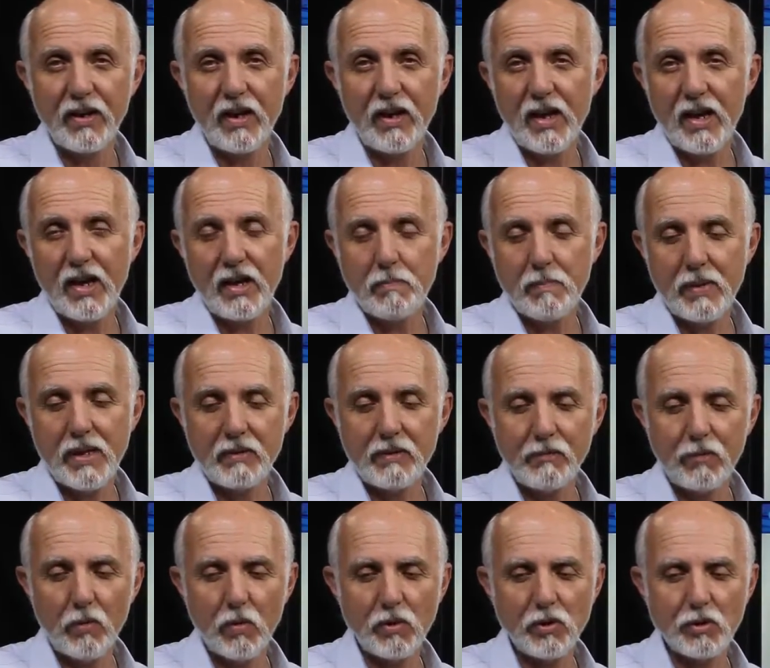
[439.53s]
and make
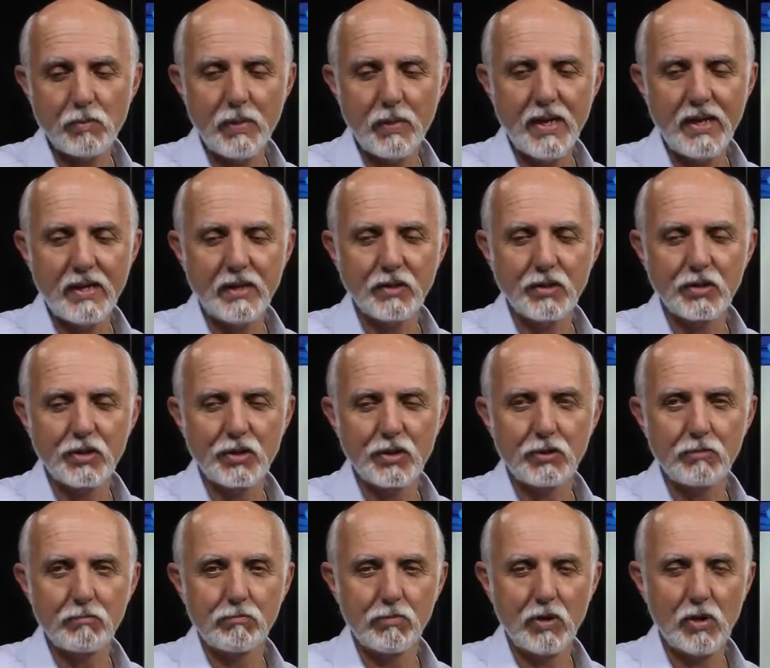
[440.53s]
4 spades.
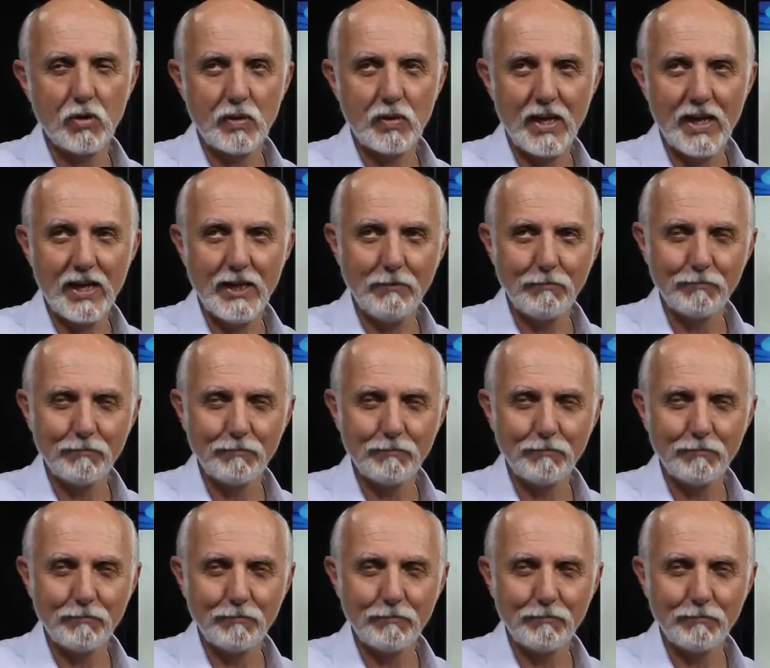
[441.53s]
Okay?